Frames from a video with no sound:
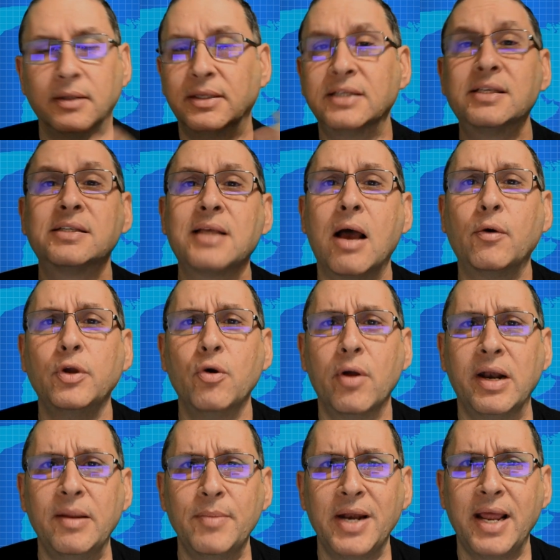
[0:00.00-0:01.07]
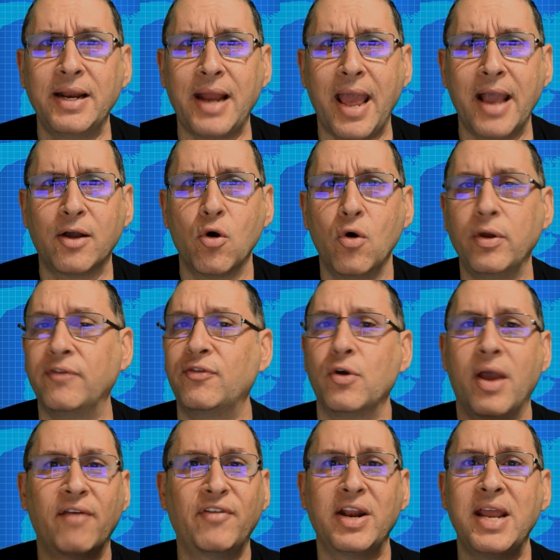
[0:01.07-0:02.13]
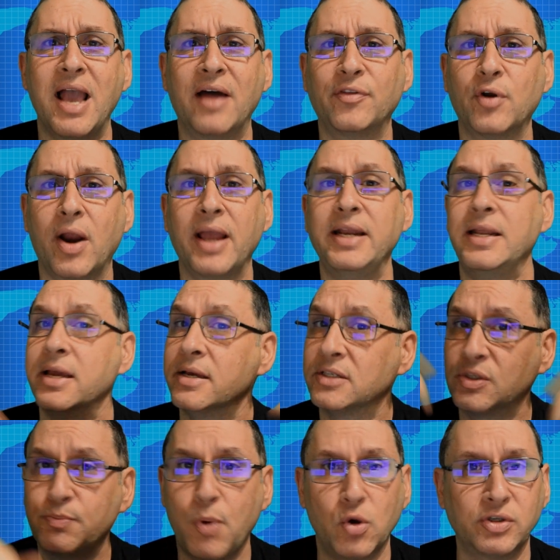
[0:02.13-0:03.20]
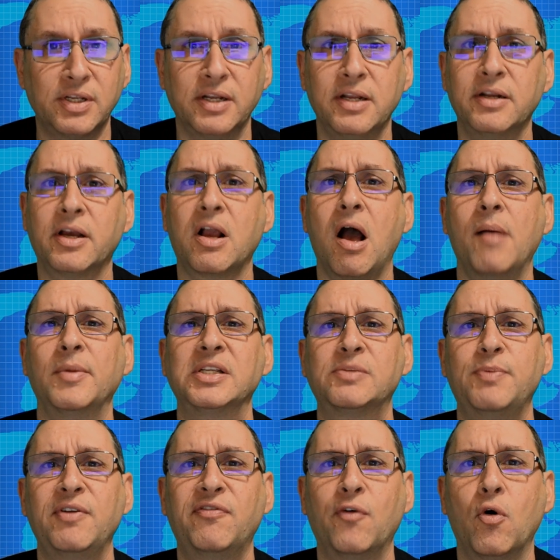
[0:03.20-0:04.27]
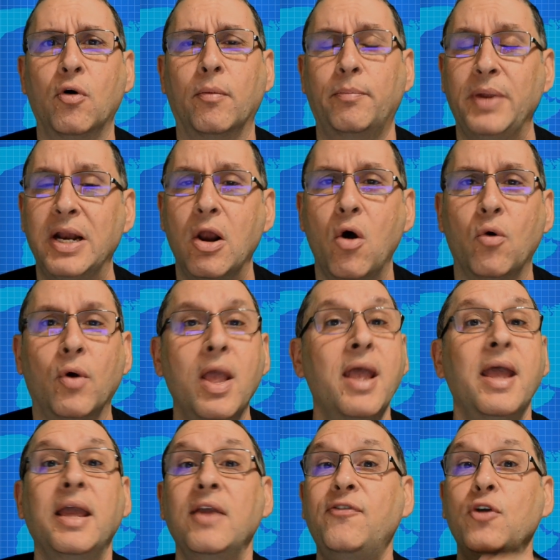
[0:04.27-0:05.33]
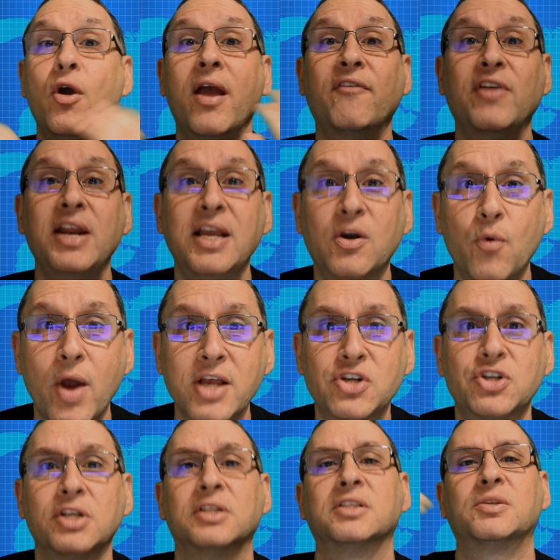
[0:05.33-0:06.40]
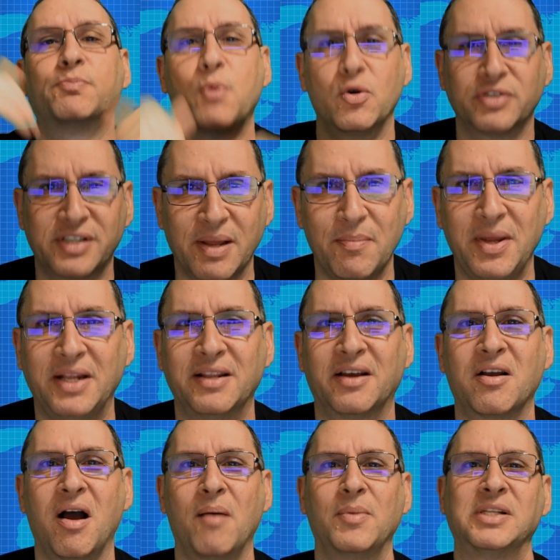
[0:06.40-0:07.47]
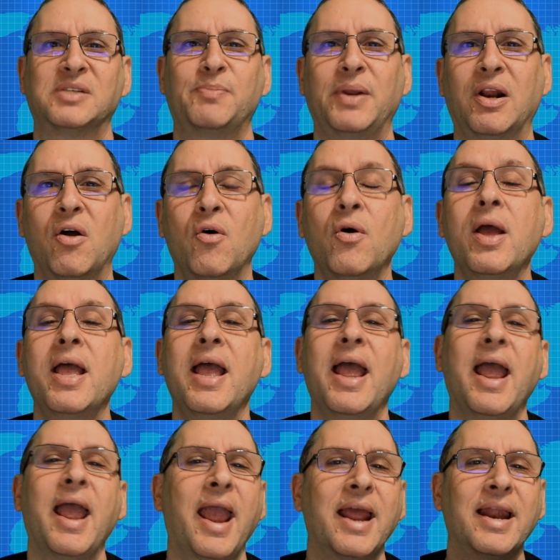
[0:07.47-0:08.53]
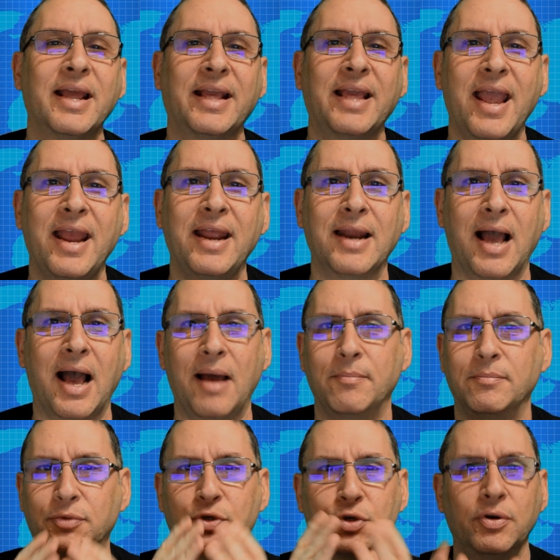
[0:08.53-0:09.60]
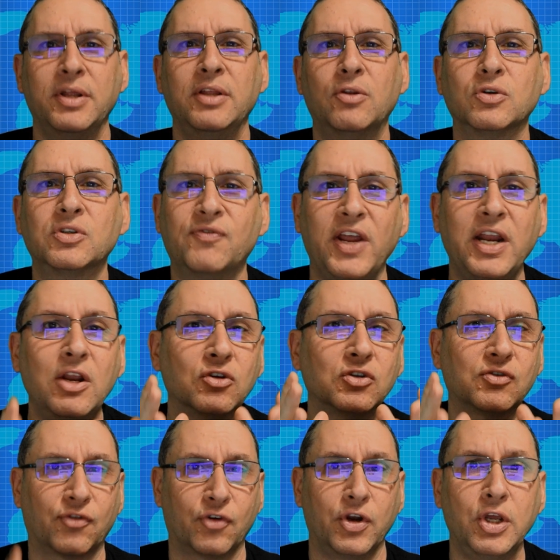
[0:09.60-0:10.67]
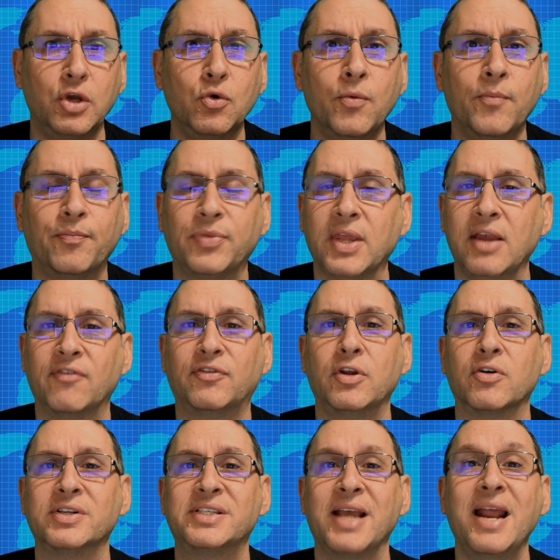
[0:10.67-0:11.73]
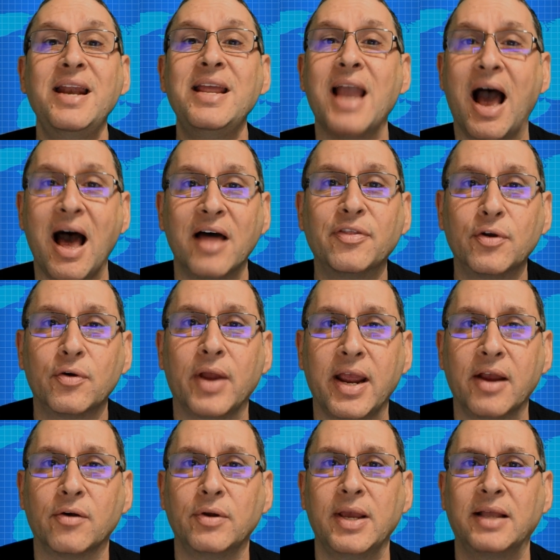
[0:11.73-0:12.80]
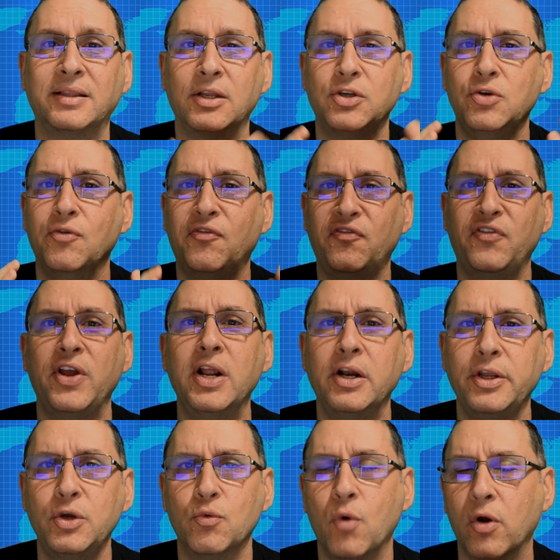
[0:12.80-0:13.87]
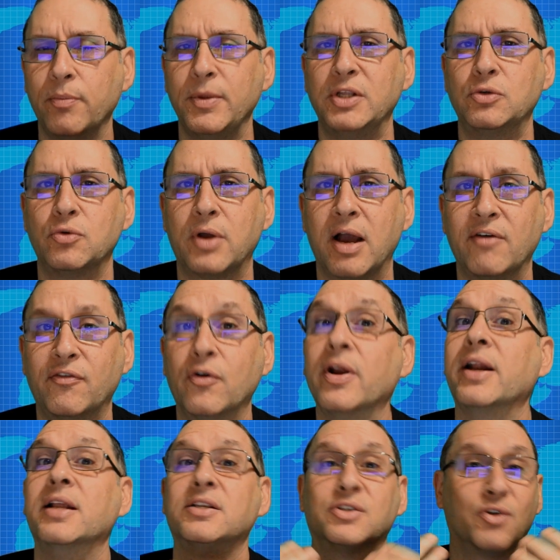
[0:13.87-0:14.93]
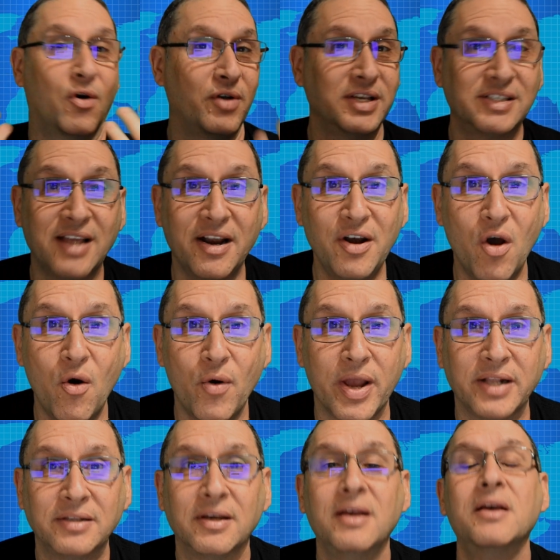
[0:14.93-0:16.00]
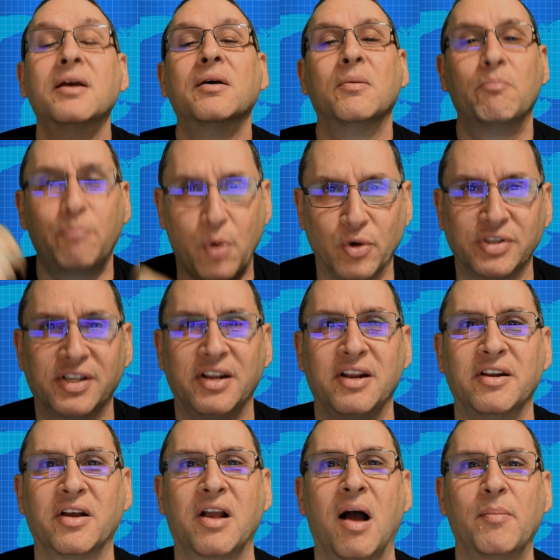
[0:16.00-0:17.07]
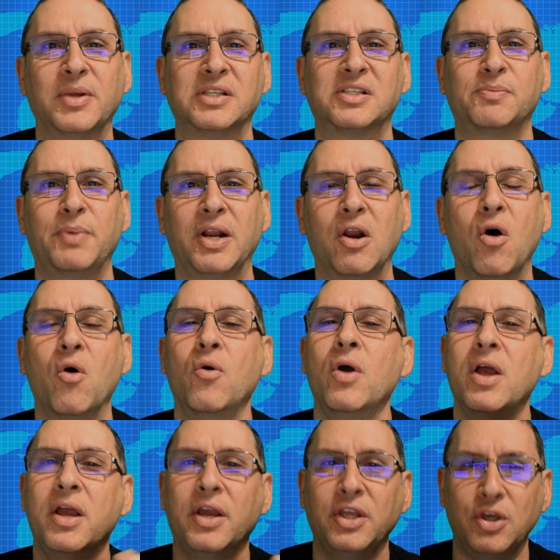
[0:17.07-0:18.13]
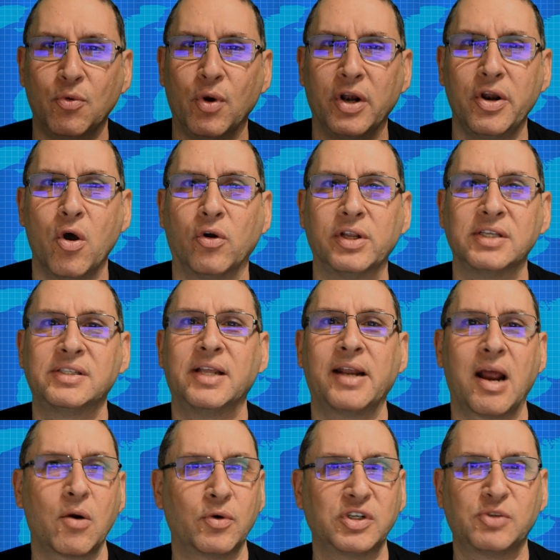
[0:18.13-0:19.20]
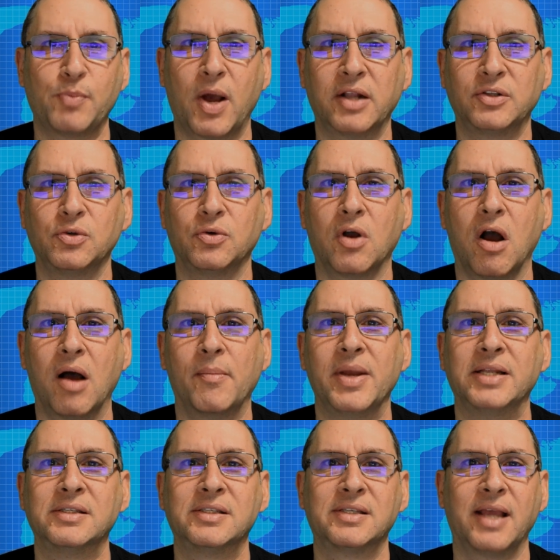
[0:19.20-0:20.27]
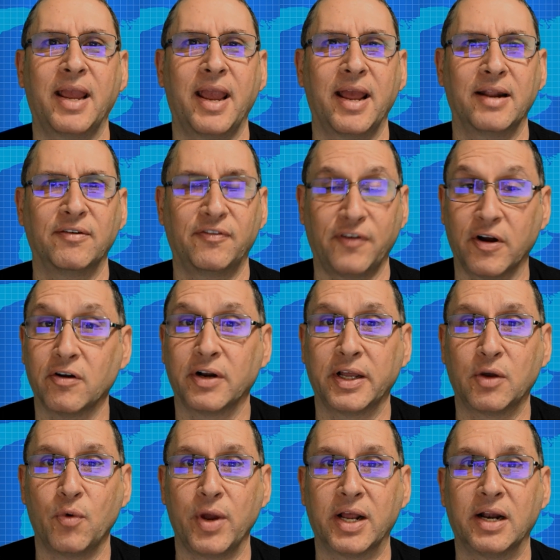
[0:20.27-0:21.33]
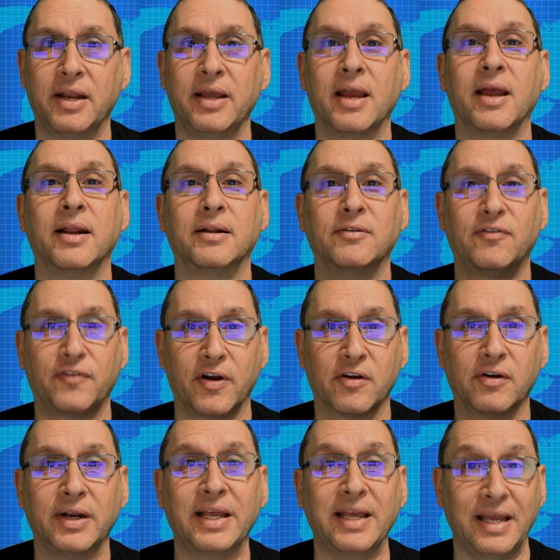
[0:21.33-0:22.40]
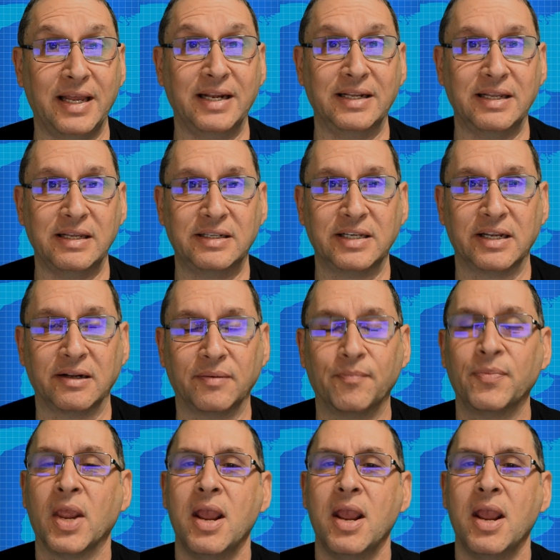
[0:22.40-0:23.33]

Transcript: This is how you eliminate echo. If you have any other ideas, post it in the comments before below. If you have any questions, post them in the comments below. And again, I'm shooting those videos for you. If there's any other area that you feel you want me to cover, and as long as I know it, post it in the comments below. You will notice that I respond to comments and fairly quickly and fairly in detail.